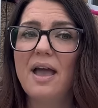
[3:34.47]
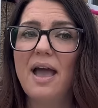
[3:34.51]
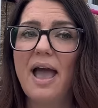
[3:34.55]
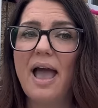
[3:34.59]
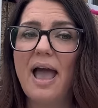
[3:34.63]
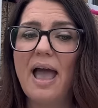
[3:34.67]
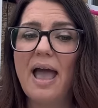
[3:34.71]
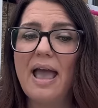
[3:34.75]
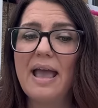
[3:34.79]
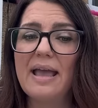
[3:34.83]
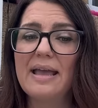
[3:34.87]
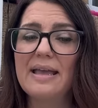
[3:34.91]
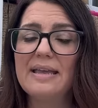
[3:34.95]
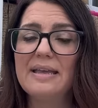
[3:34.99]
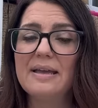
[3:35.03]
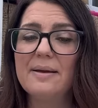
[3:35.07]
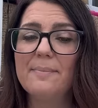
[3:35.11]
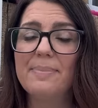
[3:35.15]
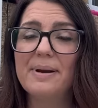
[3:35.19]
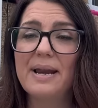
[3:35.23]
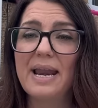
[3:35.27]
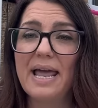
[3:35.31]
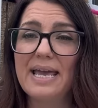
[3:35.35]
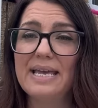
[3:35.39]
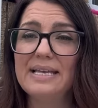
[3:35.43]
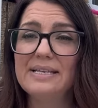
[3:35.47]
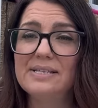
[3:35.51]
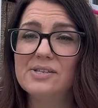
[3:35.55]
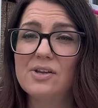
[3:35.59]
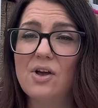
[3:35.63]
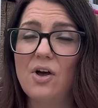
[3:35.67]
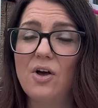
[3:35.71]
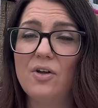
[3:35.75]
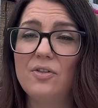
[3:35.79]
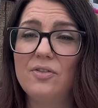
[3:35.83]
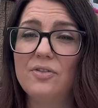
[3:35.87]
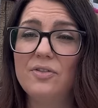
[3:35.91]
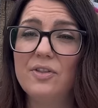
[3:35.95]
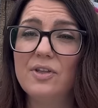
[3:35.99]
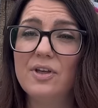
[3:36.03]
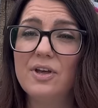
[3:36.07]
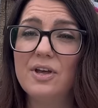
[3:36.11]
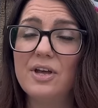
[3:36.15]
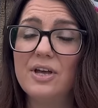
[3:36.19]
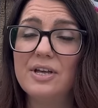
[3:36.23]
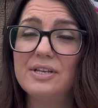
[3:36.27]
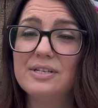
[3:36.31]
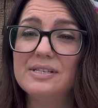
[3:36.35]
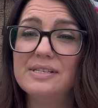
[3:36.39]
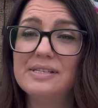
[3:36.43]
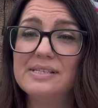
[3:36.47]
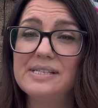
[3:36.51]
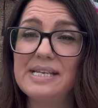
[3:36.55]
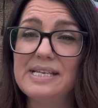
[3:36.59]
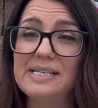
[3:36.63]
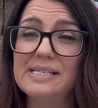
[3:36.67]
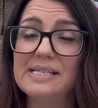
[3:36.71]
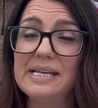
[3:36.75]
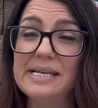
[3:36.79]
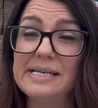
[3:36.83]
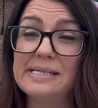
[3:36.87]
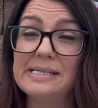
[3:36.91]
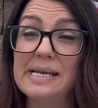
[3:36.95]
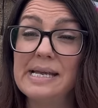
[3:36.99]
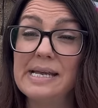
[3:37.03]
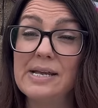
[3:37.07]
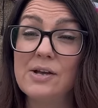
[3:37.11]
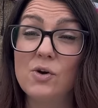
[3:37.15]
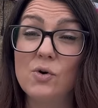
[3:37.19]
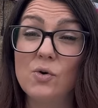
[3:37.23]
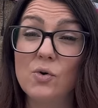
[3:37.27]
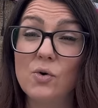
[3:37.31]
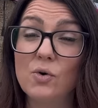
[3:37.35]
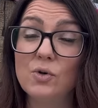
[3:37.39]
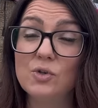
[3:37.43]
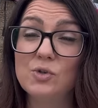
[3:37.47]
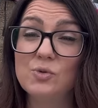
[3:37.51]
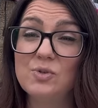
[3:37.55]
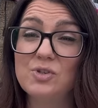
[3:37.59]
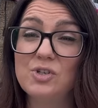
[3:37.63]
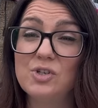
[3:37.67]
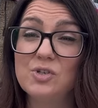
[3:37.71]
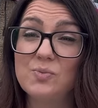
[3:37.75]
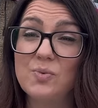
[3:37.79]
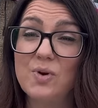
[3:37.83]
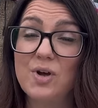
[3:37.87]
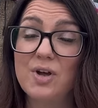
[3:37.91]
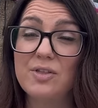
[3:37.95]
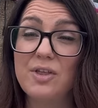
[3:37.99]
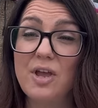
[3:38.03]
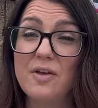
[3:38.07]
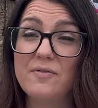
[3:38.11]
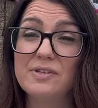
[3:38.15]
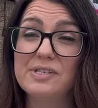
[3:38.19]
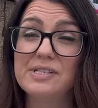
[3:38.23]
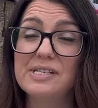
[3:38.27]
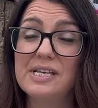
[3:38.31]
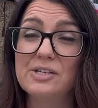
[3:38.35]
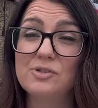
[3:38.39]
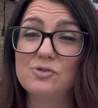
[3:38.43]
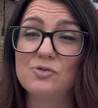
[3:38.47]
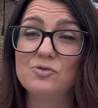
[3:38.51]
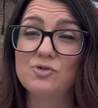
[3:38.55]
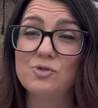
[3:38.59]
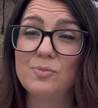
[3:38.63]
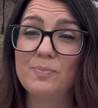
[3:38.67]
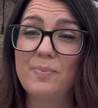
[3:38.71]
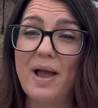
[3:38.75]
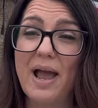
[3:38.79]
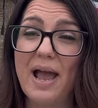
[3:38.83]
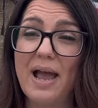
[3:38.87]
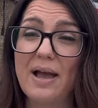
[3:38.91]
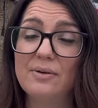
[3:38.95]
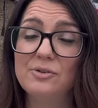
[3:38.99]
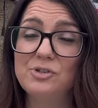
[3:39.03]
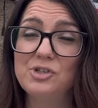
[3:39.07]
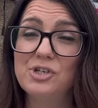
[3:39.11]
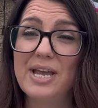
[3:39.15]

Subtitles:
a place on the CCC course, which is worth over £600.